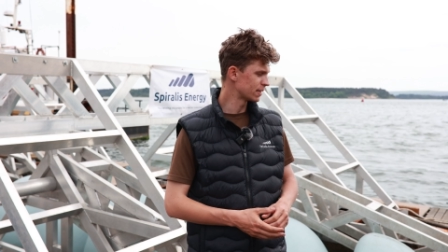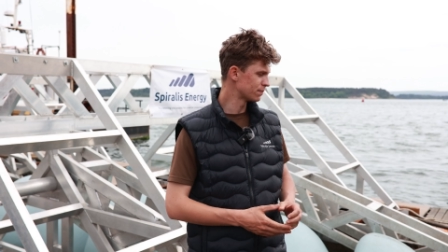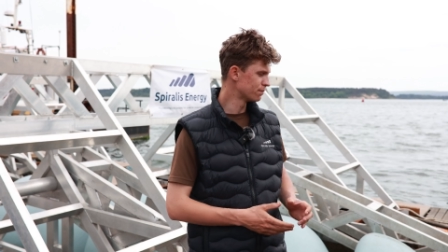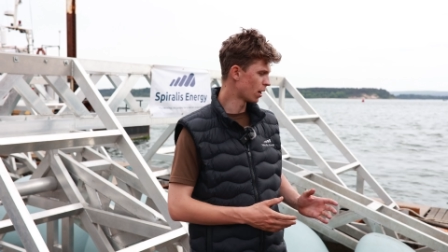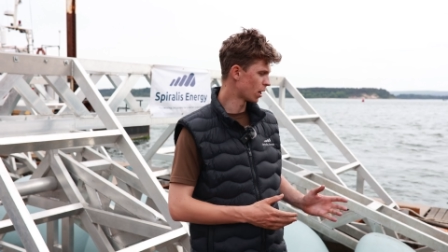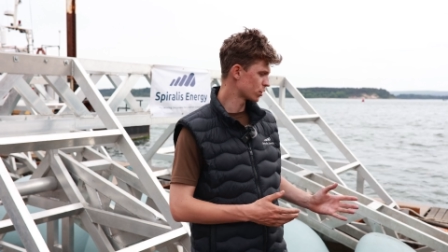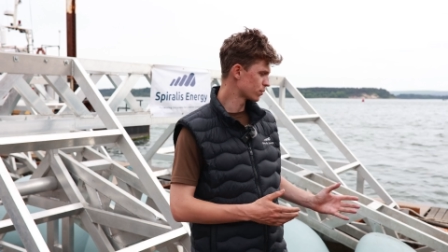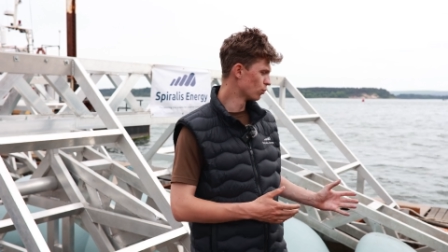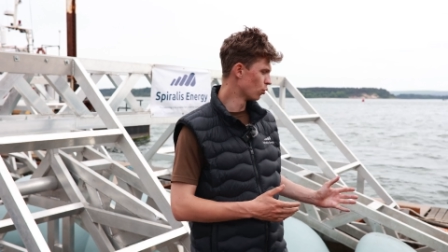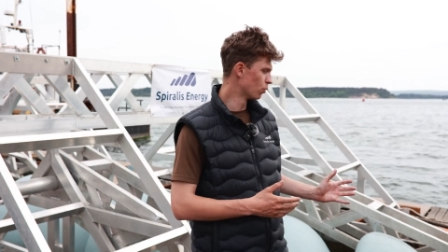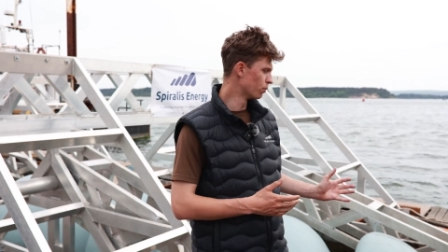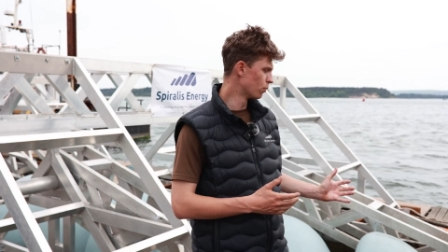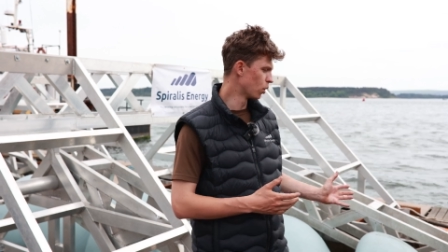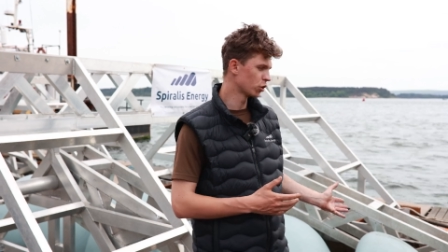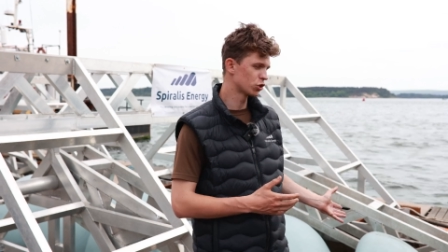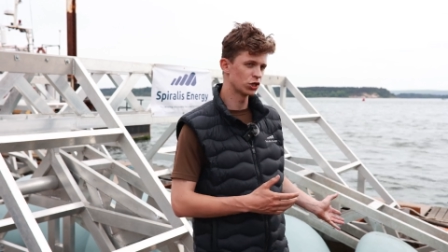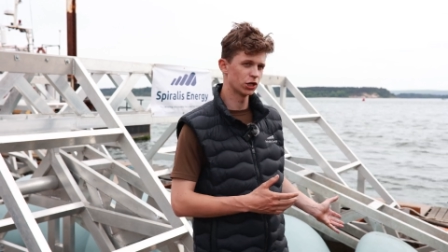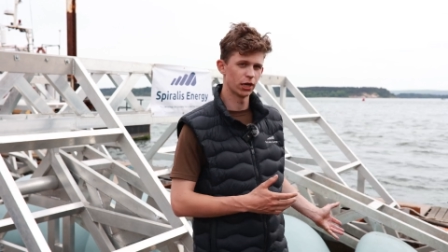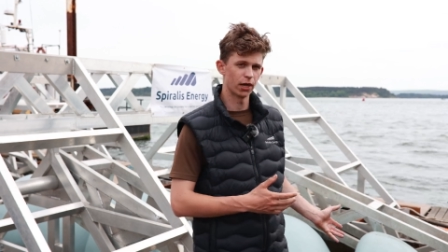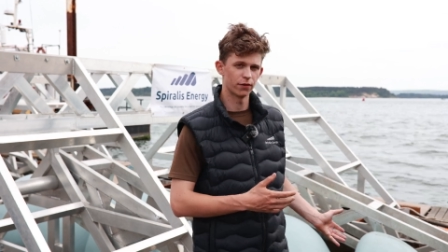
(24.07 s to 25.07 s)
it's much more
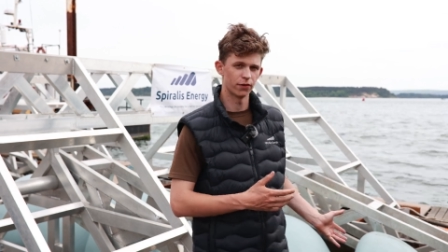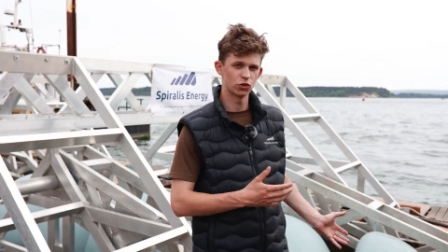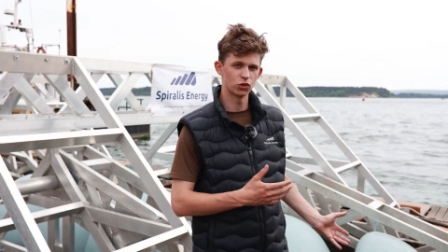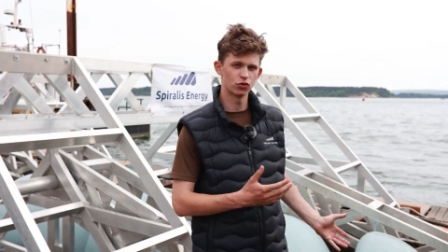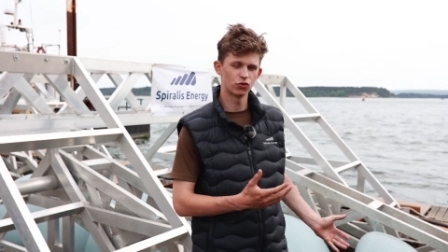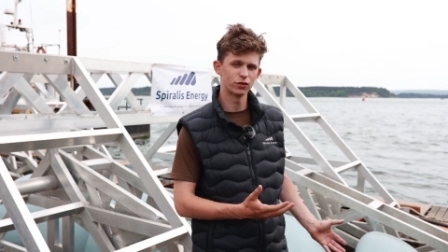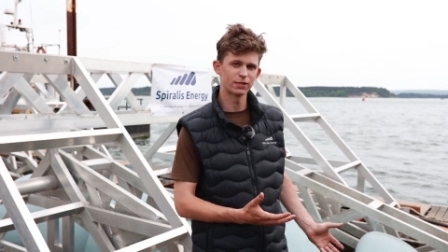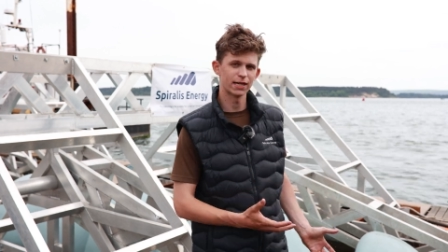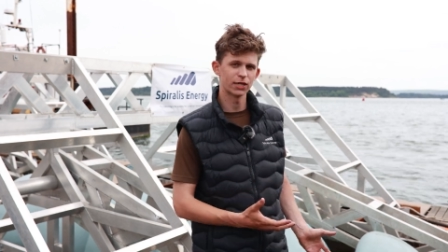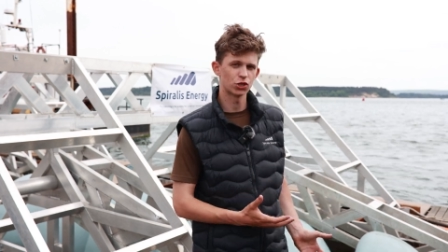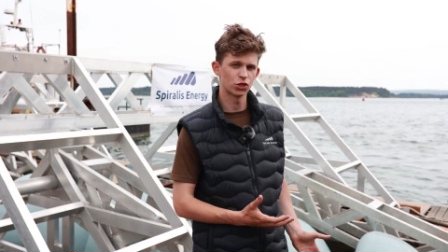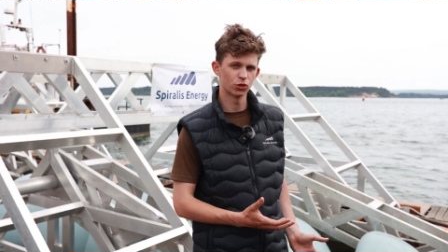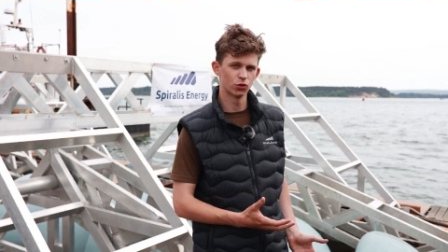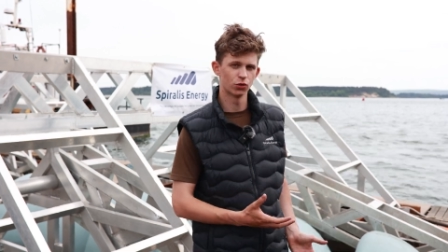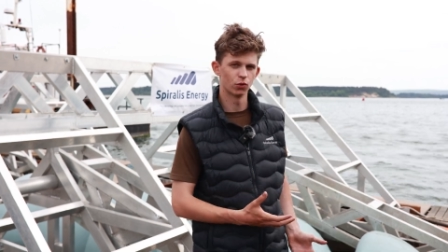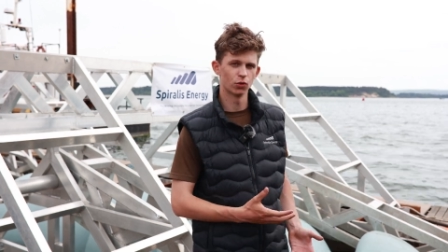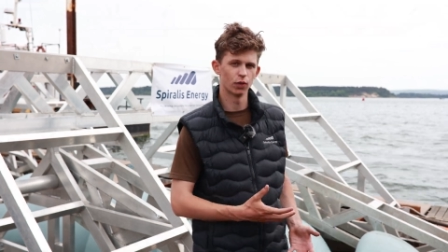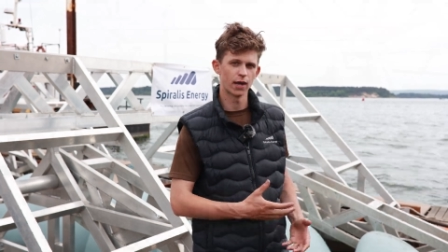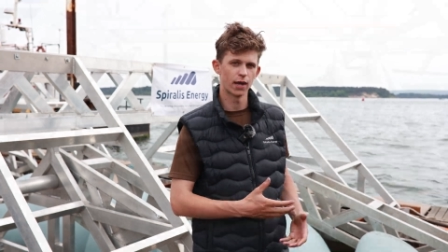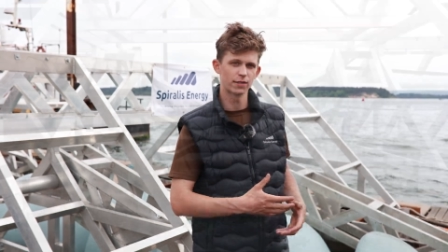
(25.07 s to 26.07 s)
modular than
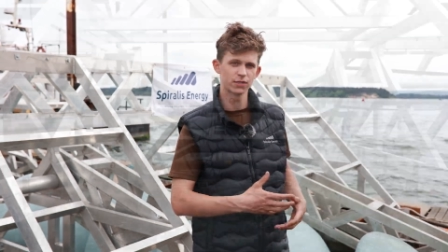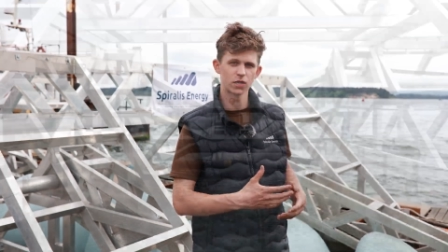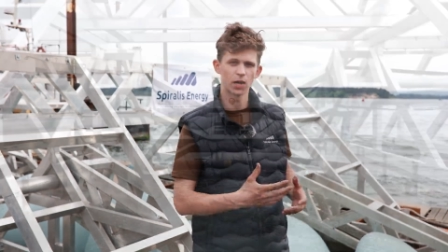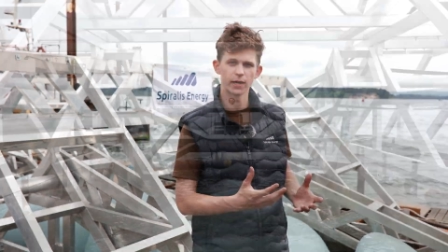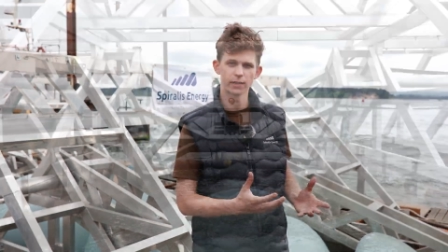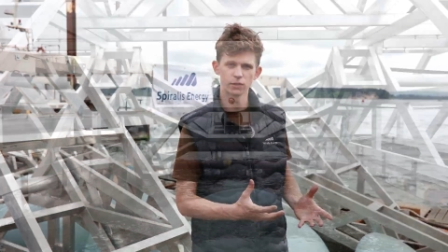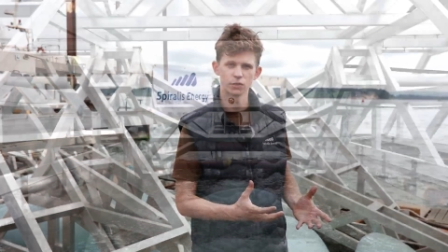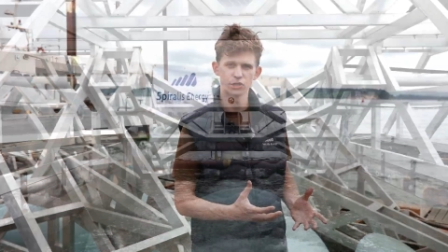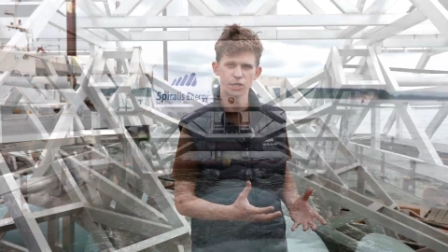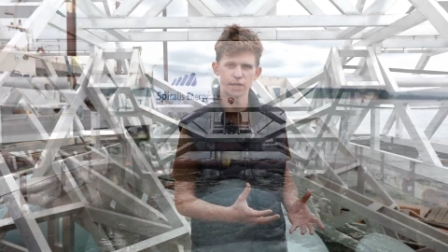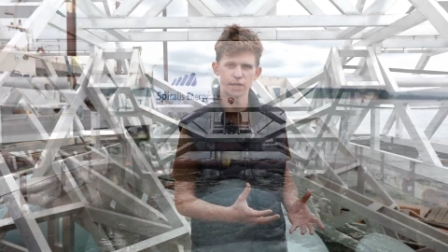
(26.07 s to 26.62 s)
traditional uh, tidal